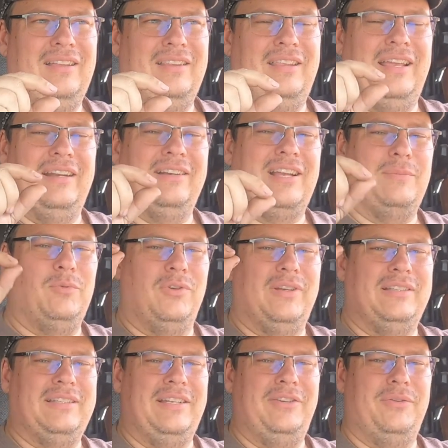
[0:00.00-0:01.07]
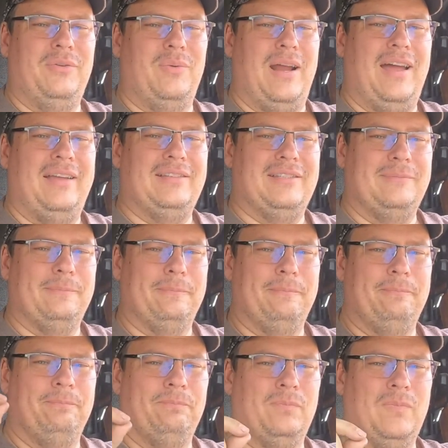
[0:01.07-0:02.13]
the income will continue to rise
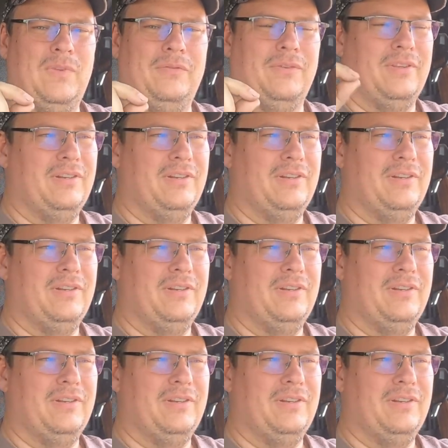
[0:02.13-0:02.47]
for